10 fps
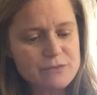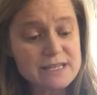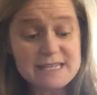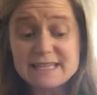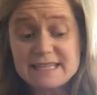
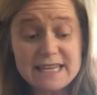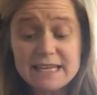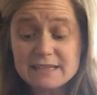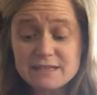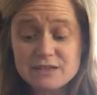
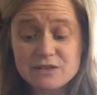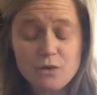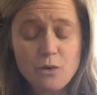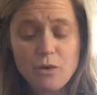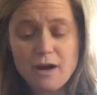receipts
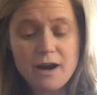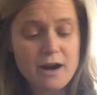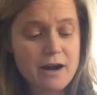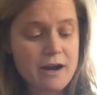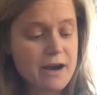
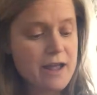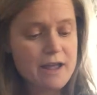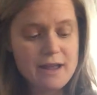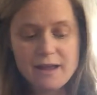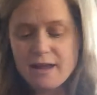or
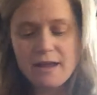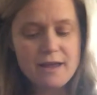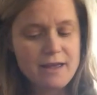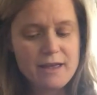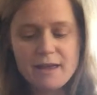
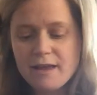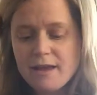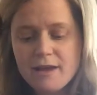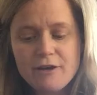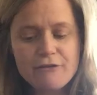
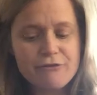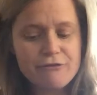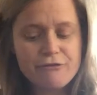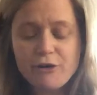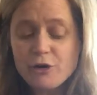
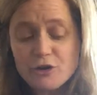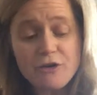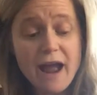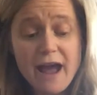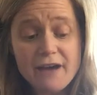
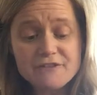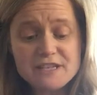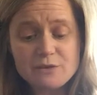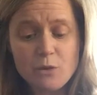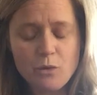
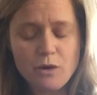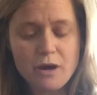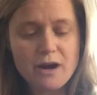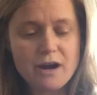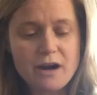photographs
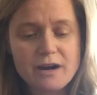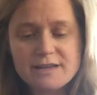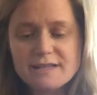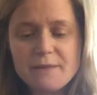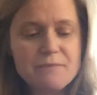or
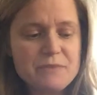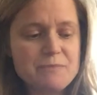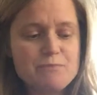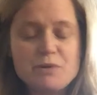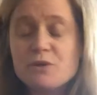some
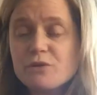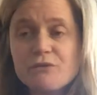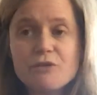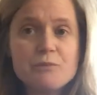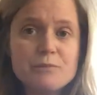
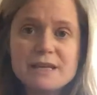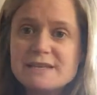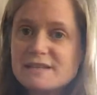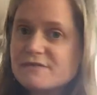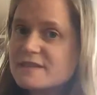beautiful
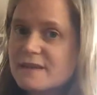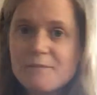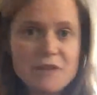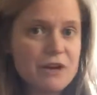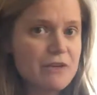piece of
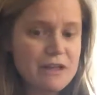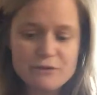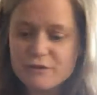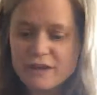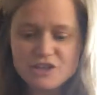something or
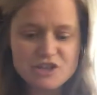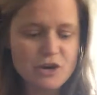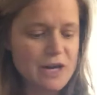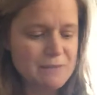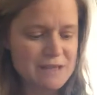other that
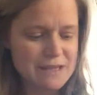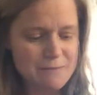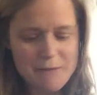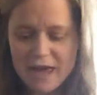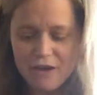showed up in the
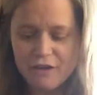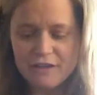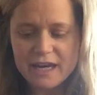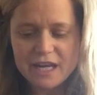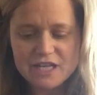mail
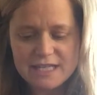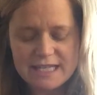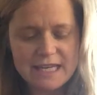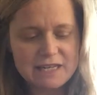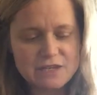that I just
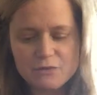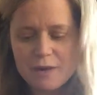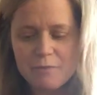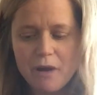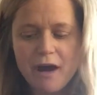needed to
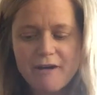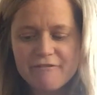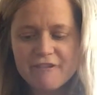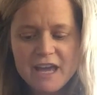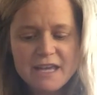rip
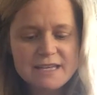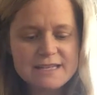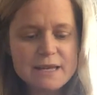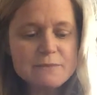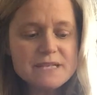off.
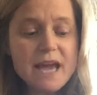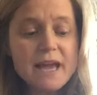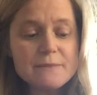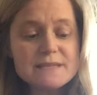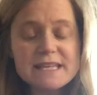
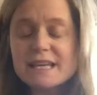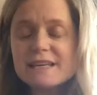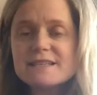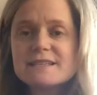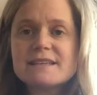Sometimes
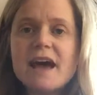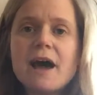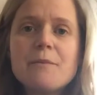it's